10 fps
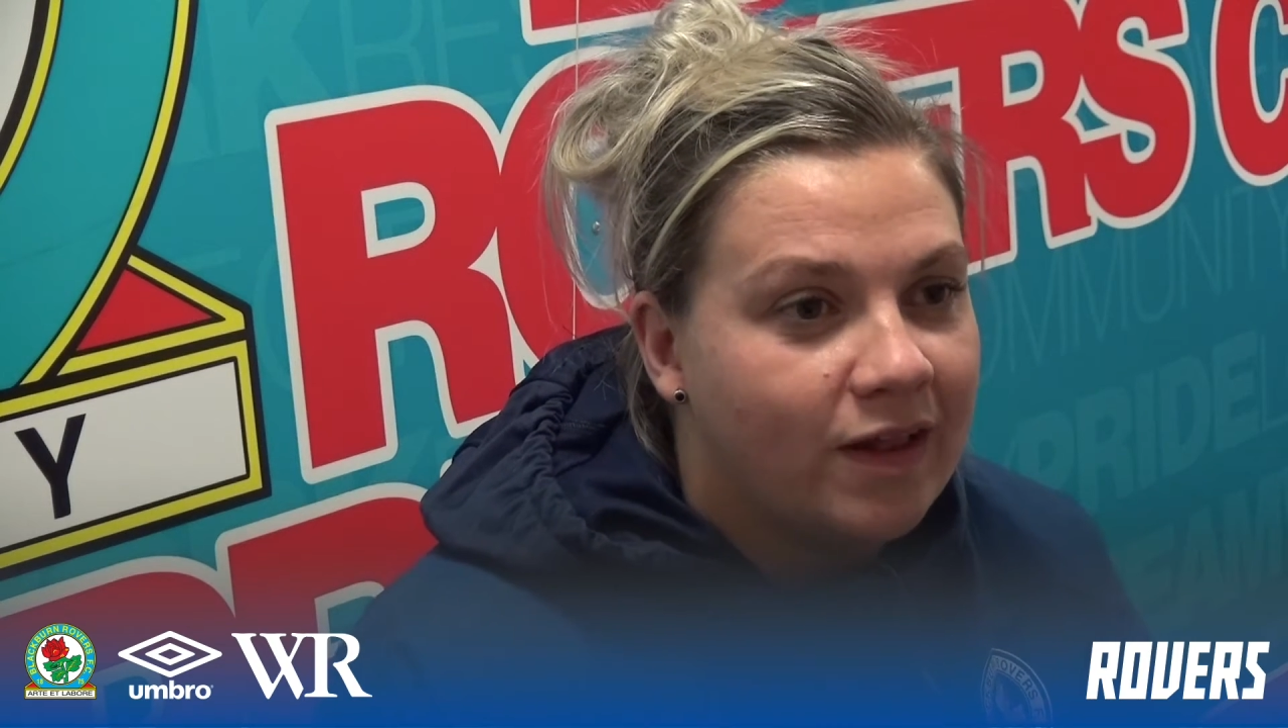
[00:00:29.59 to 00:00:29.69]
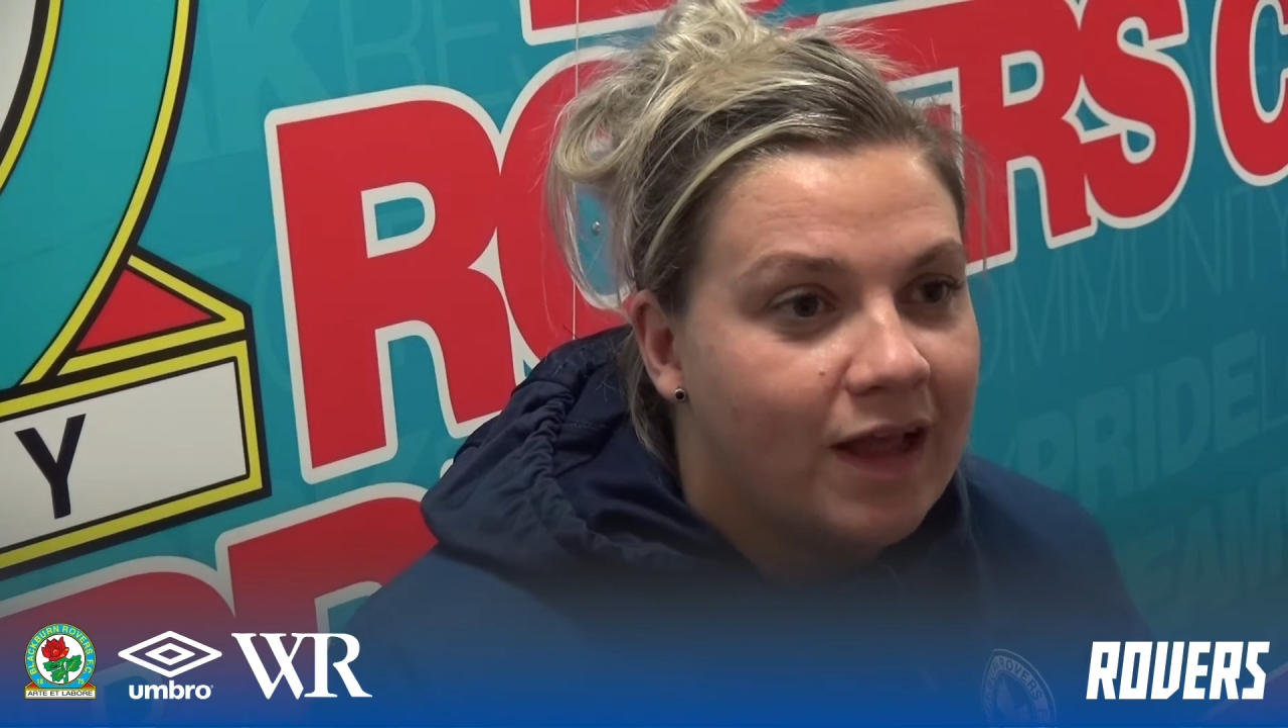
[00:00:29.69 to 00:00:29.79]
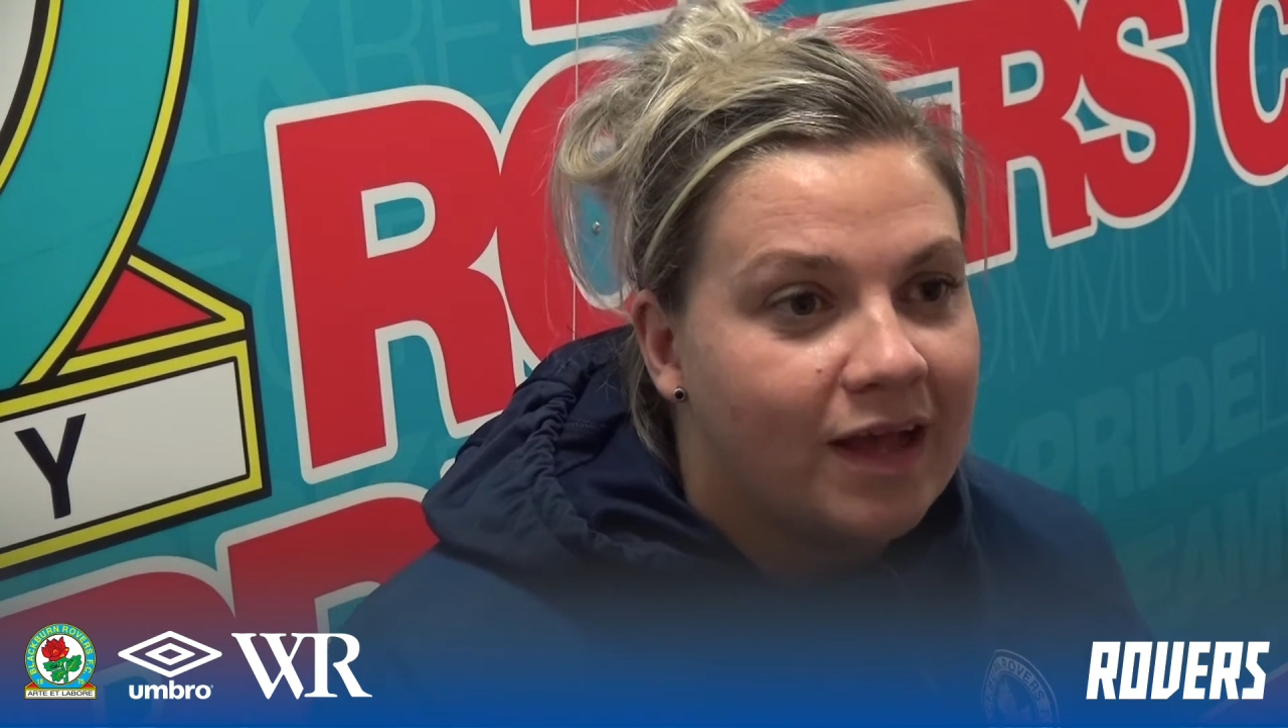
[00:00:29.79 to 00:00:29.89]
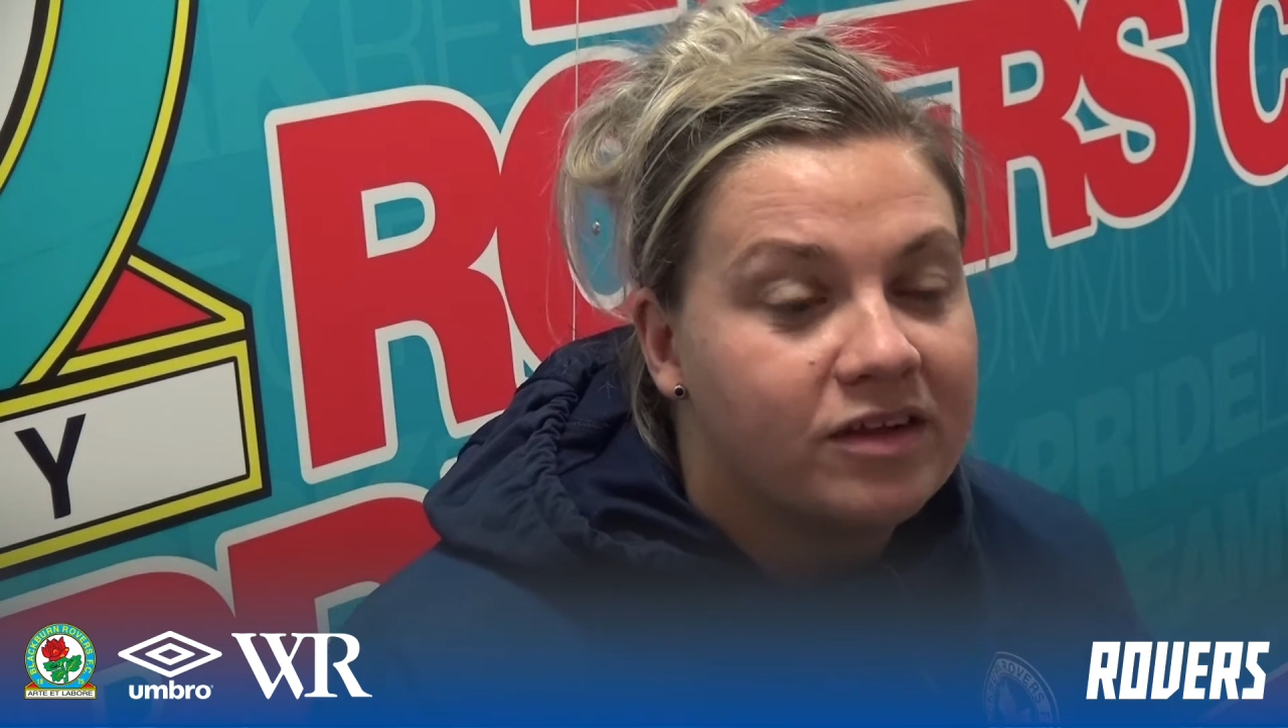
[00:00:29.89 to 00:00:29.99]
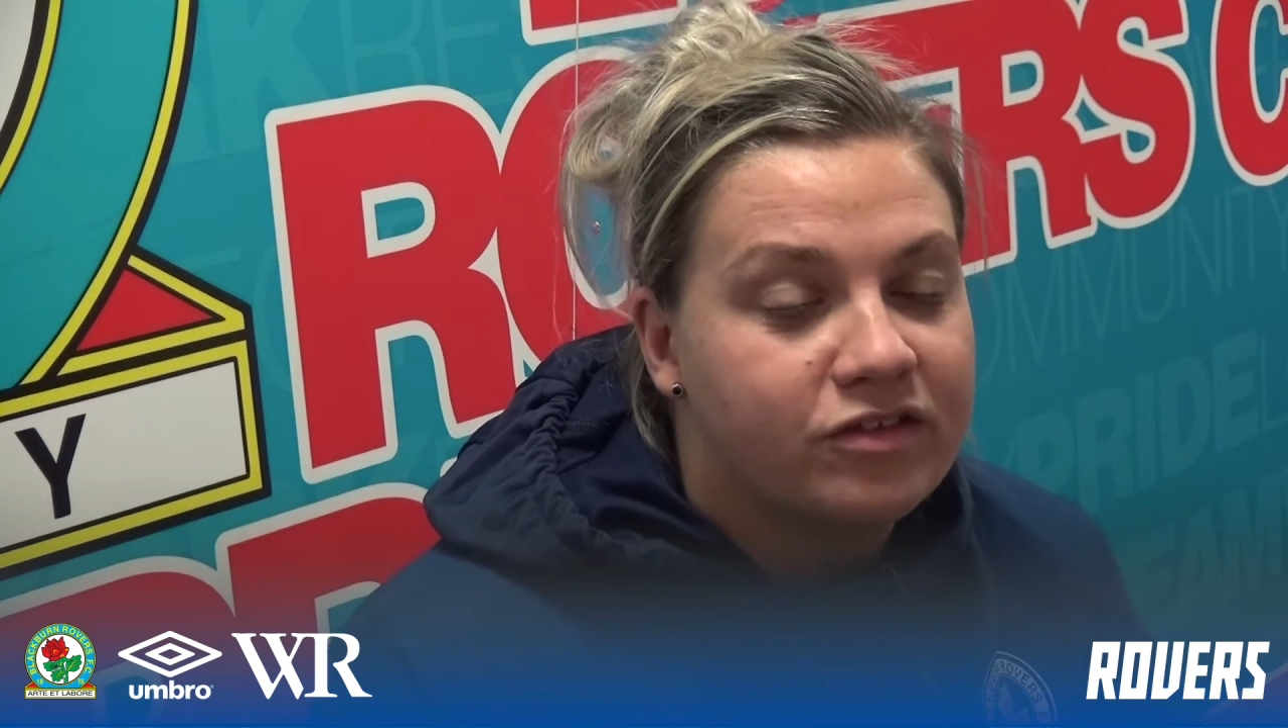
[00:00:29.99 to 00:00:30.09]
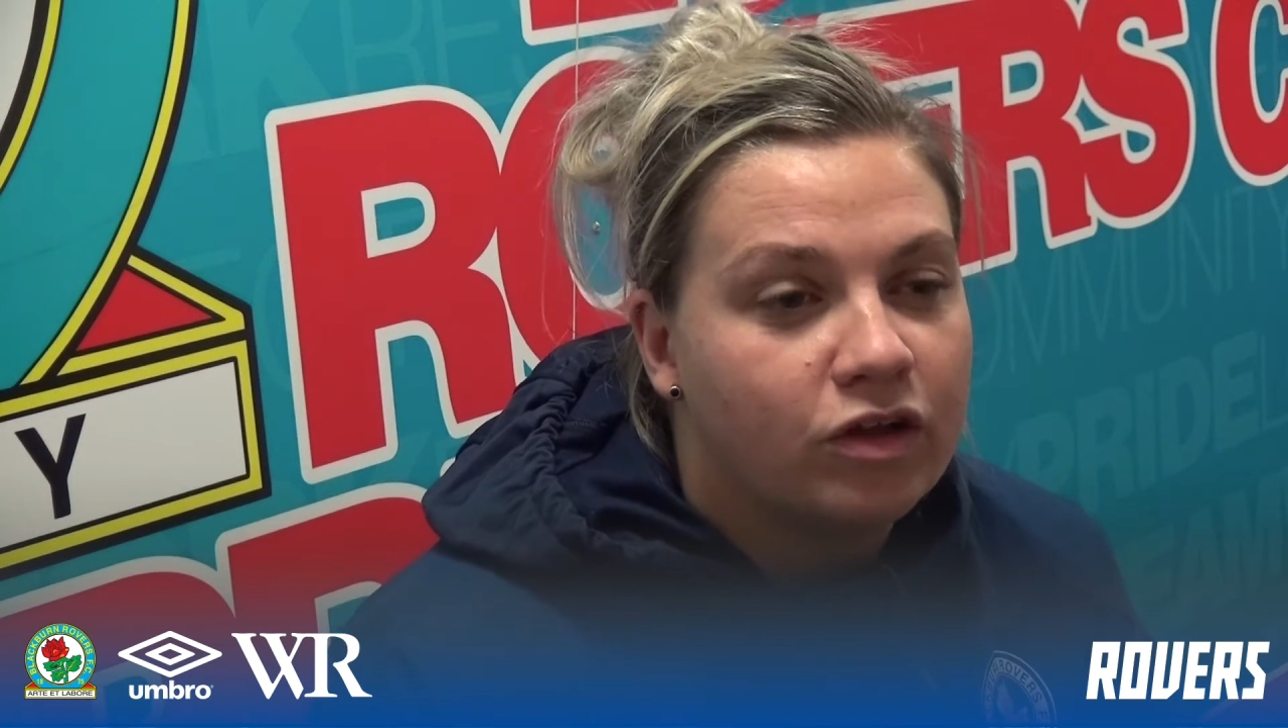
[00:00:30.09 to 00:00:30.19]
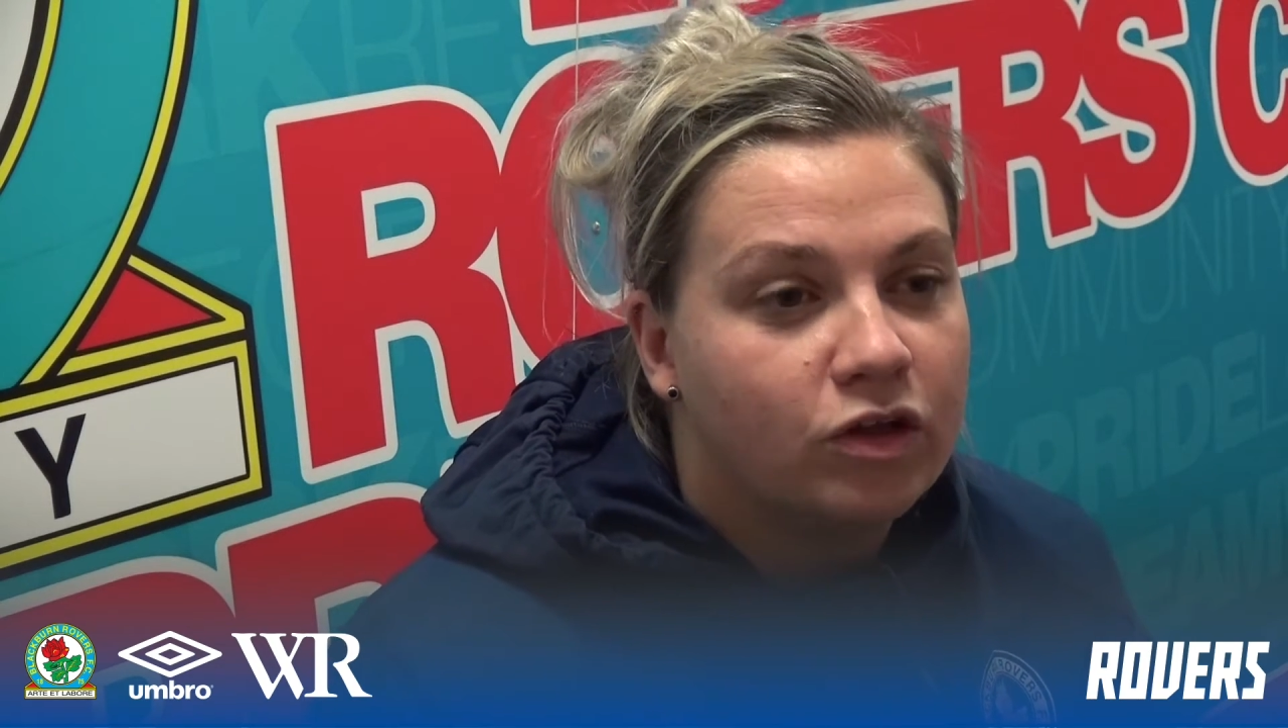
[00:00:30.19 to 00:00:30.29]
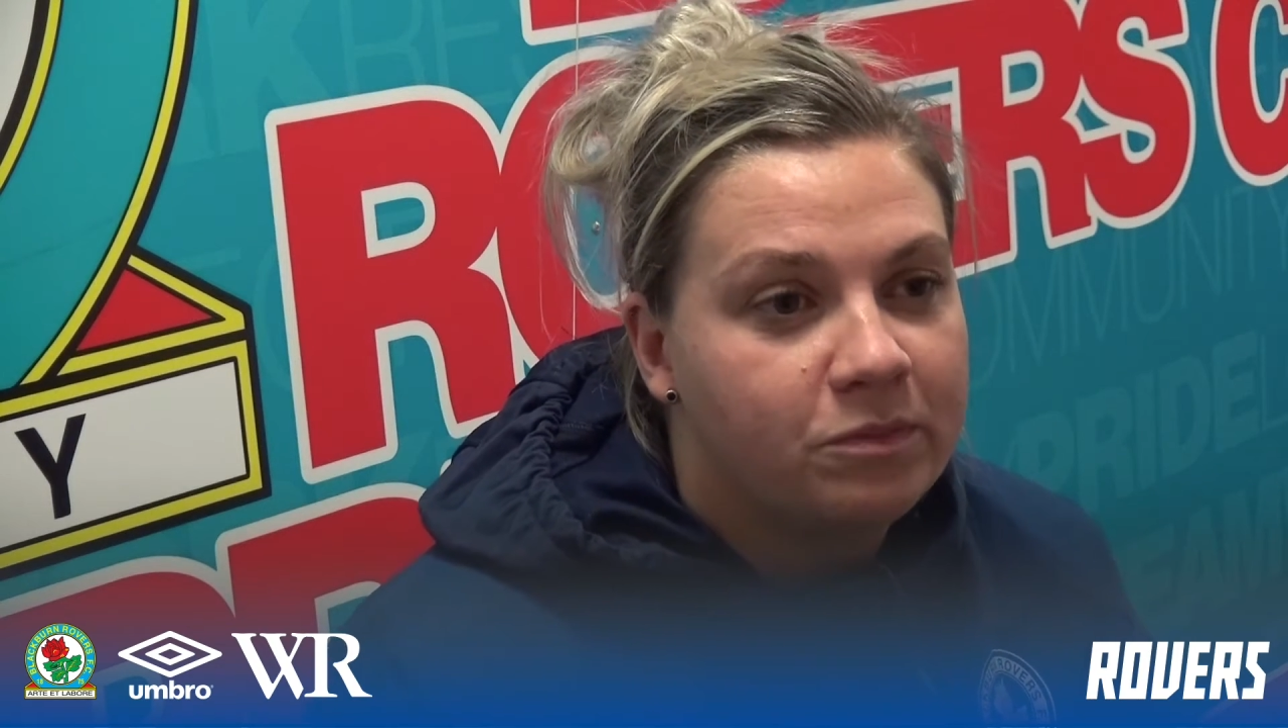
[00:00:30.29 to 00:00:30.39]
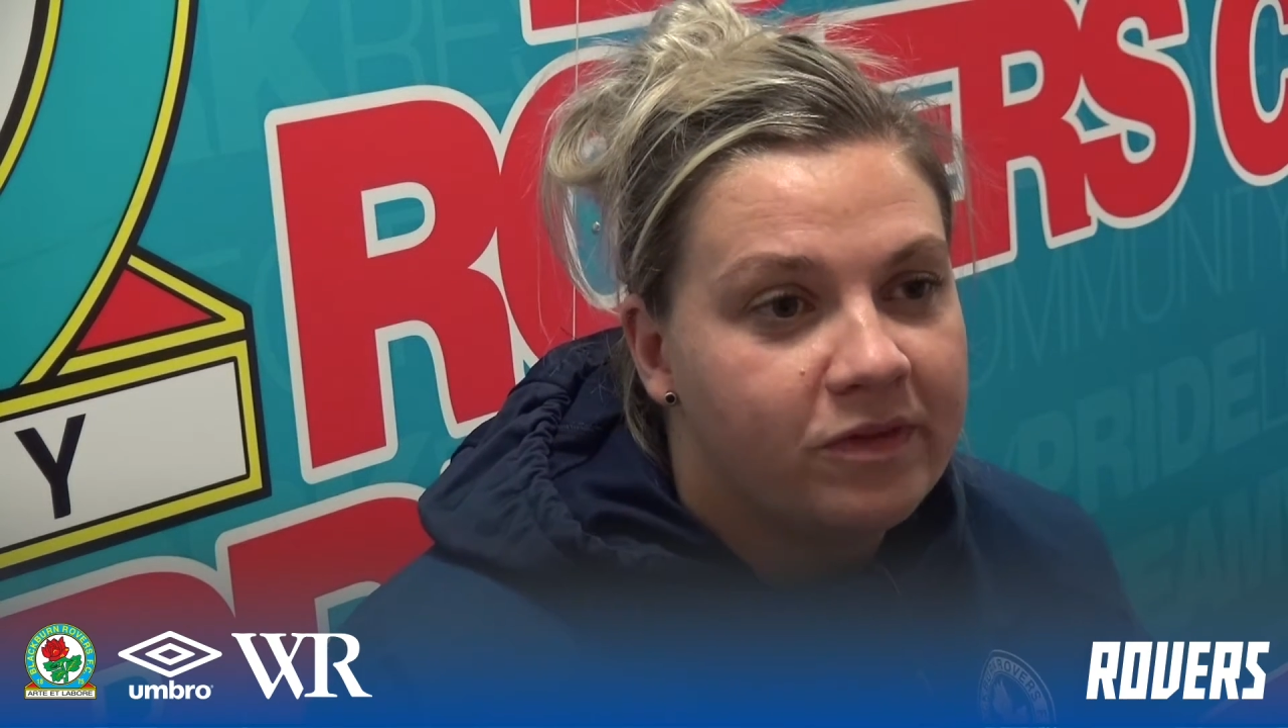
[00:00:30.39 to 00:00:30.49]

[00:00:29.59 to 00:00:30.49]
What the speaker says: like as a club